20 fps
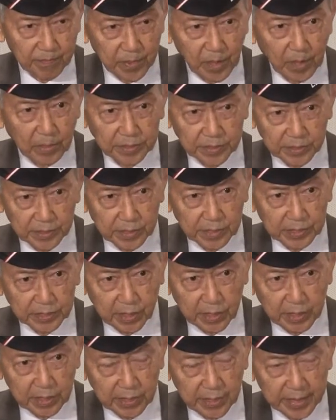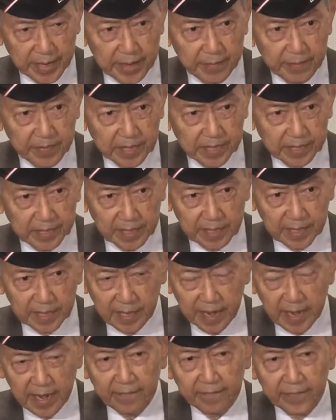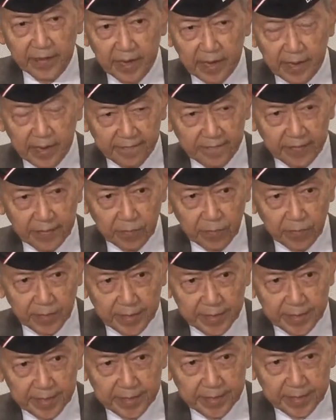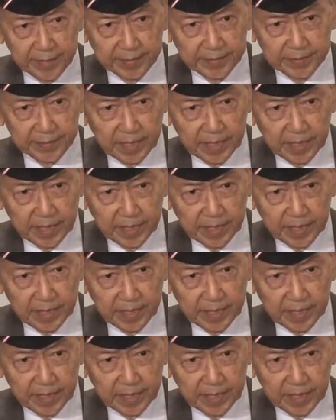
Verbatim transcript: Osa's our image in every, every way.